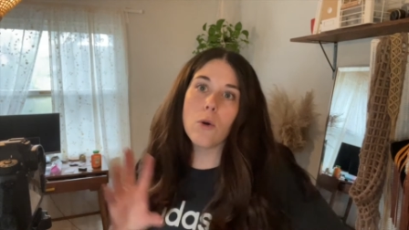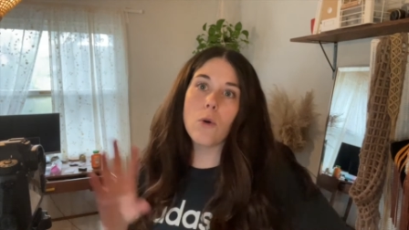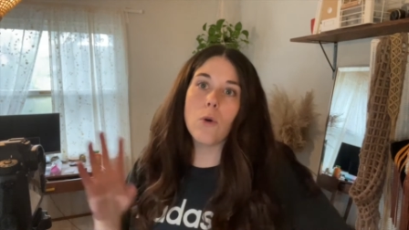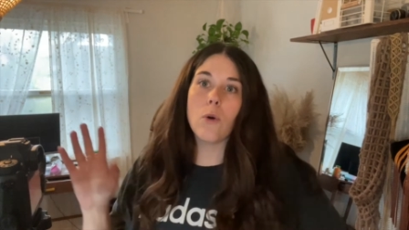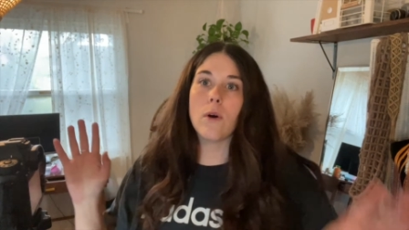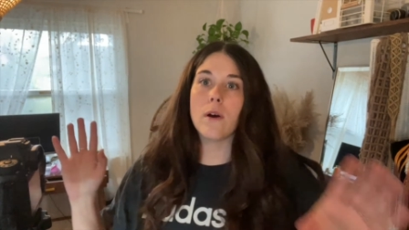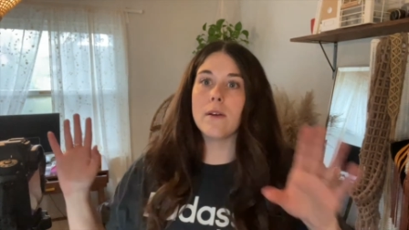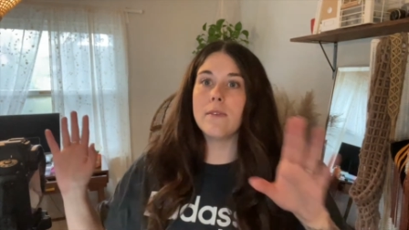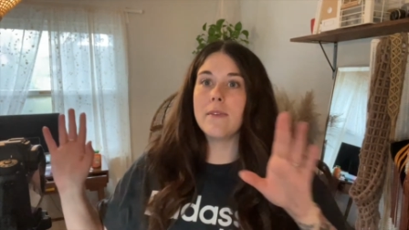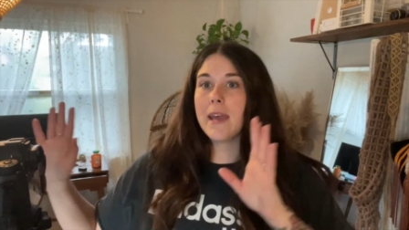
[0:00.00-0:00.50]

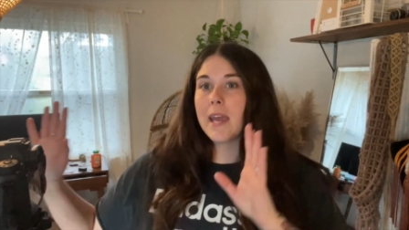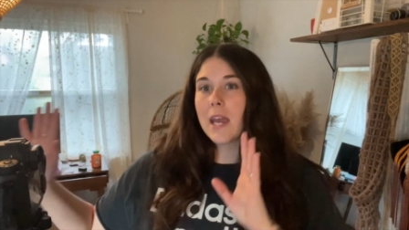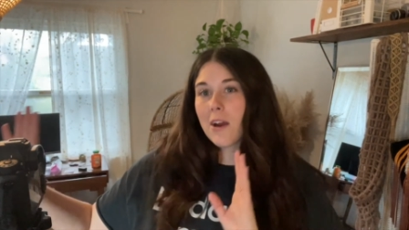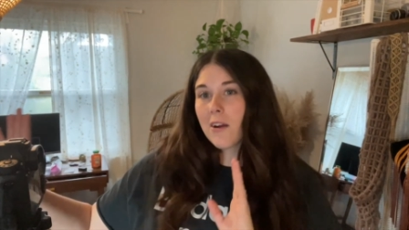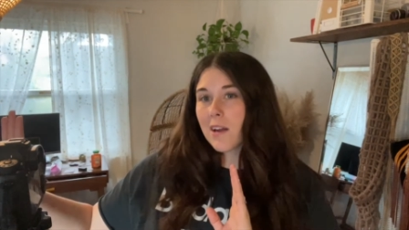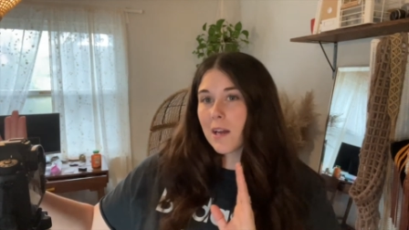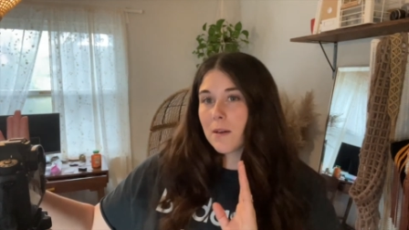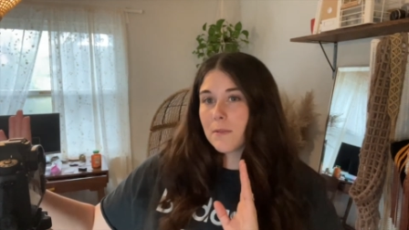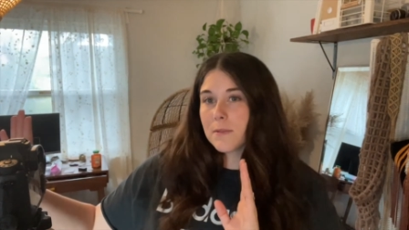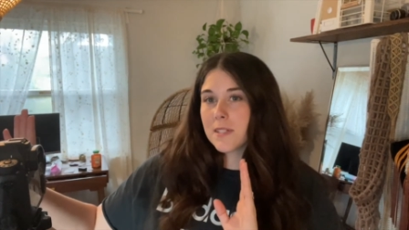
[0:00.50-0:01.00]
or in the
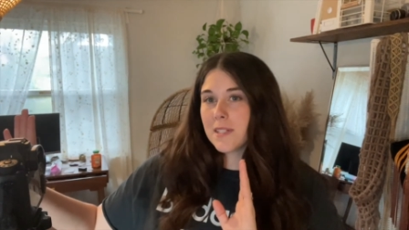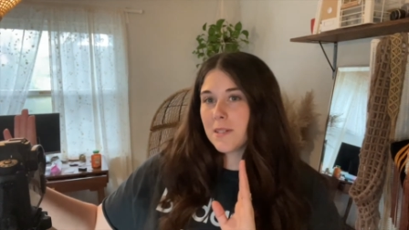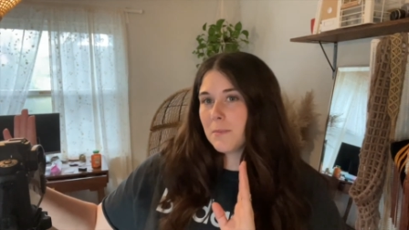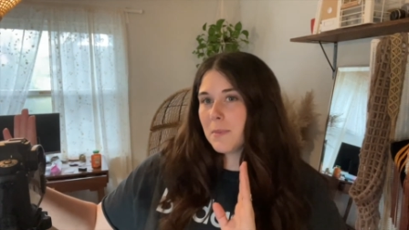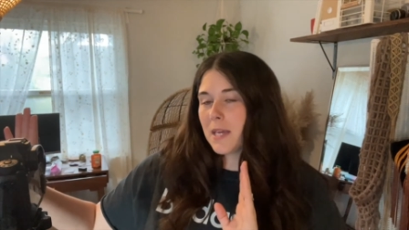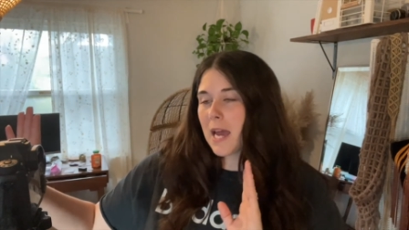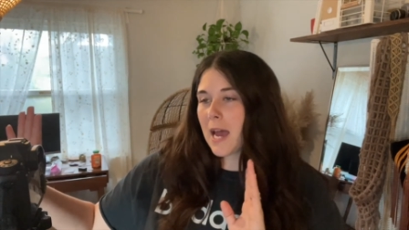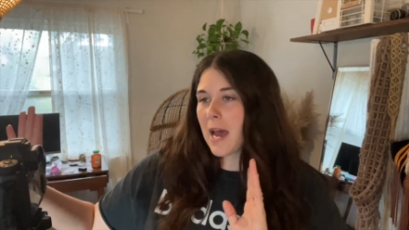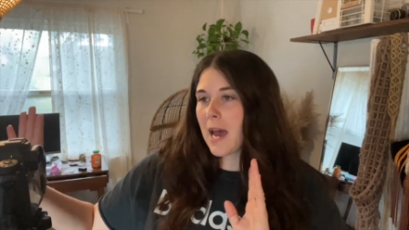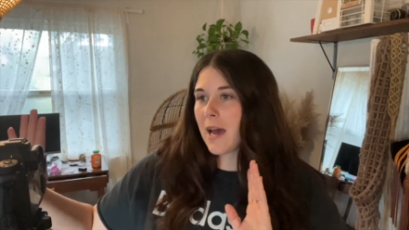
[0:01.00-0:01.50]
area I was gonna
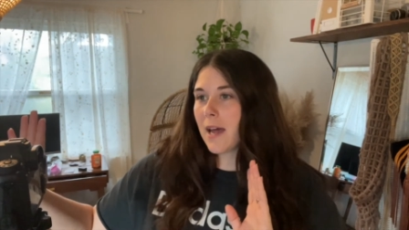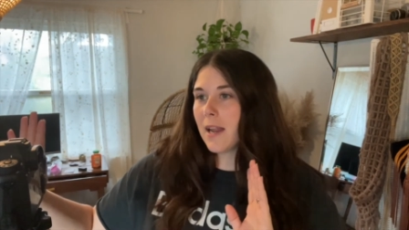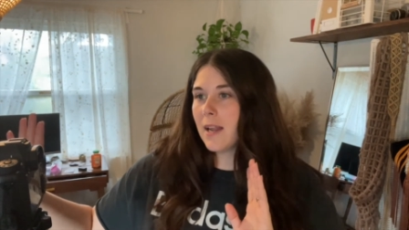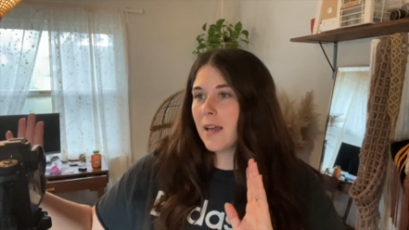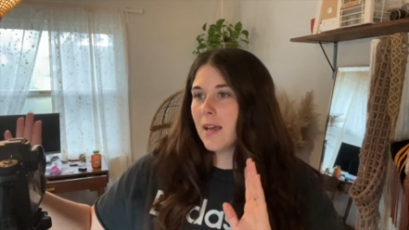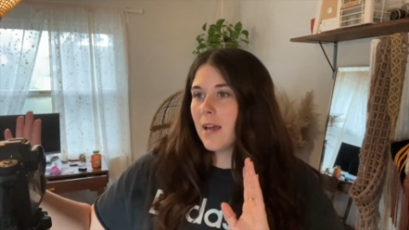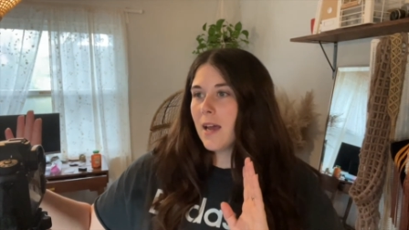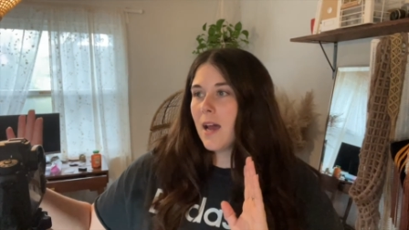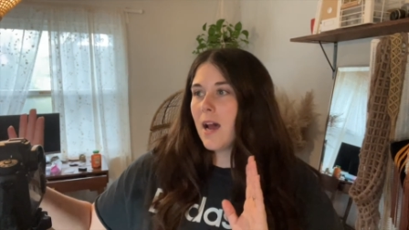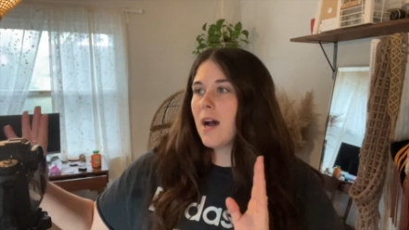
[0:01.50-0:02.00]
be at,
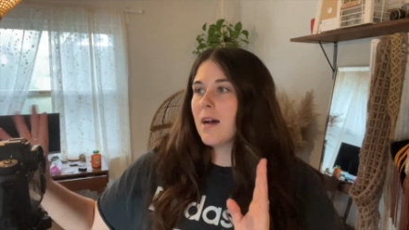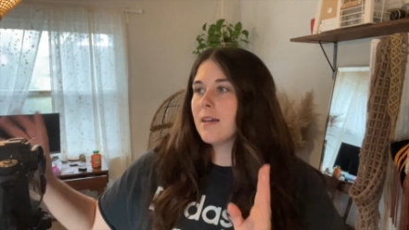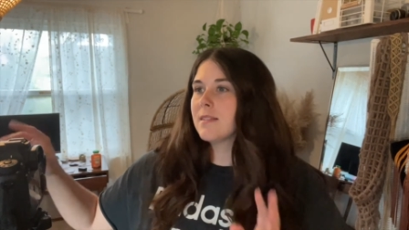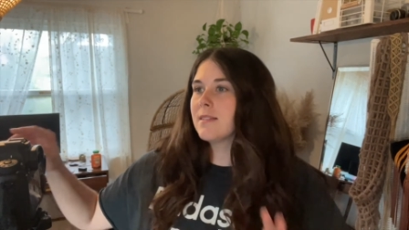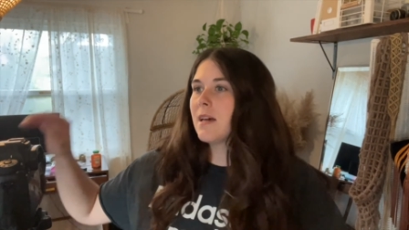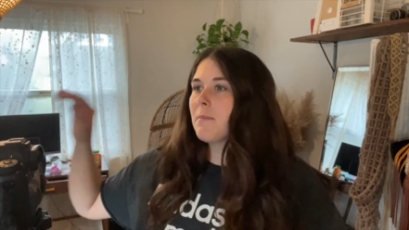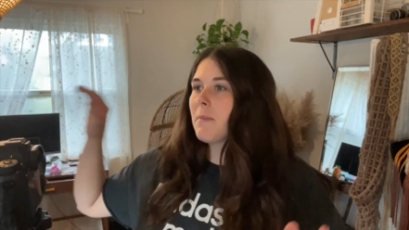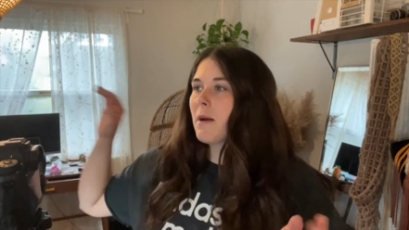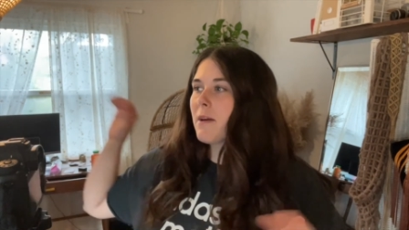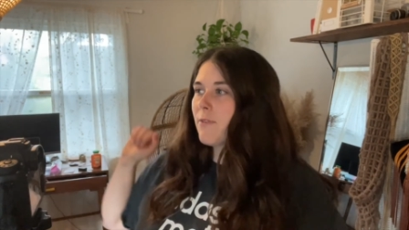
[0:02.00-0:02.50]

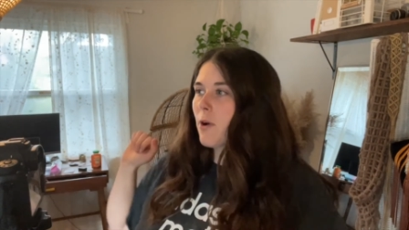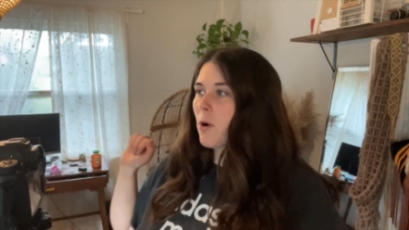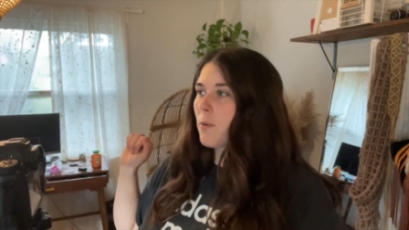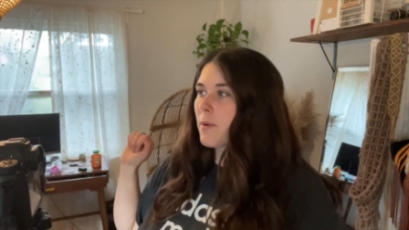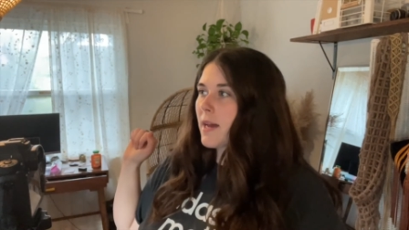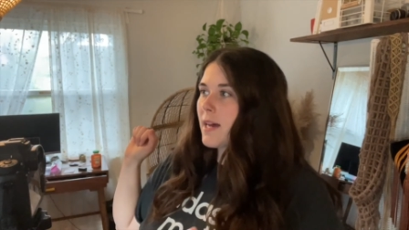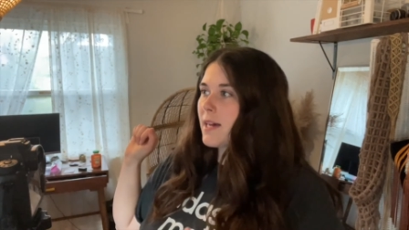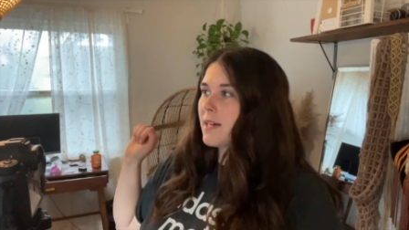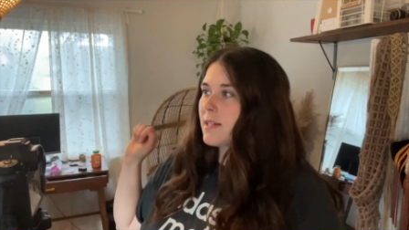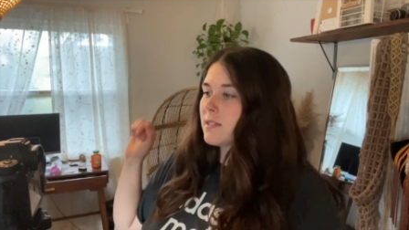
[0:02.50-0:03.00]
set my
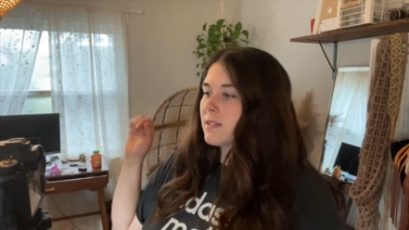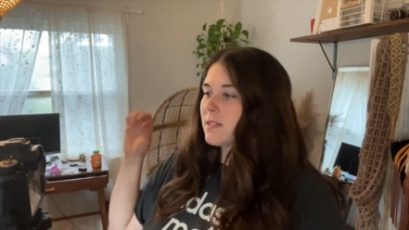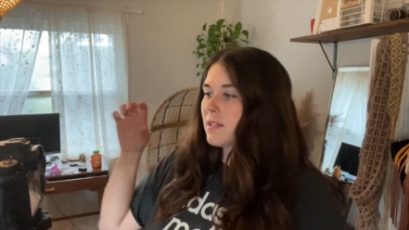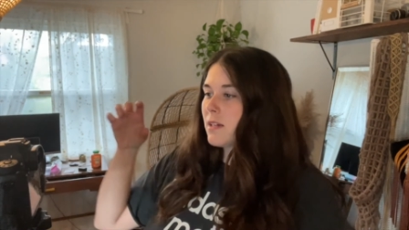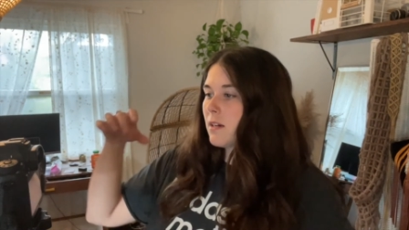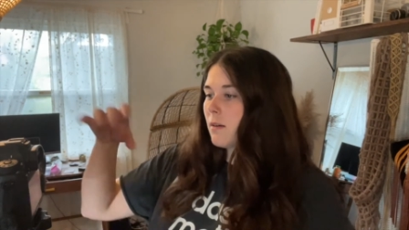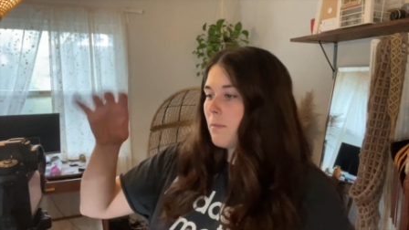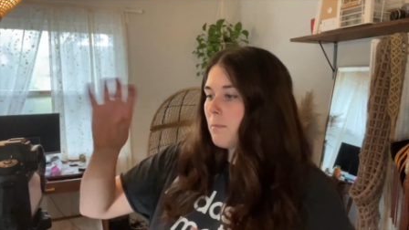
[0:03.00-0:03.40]
focus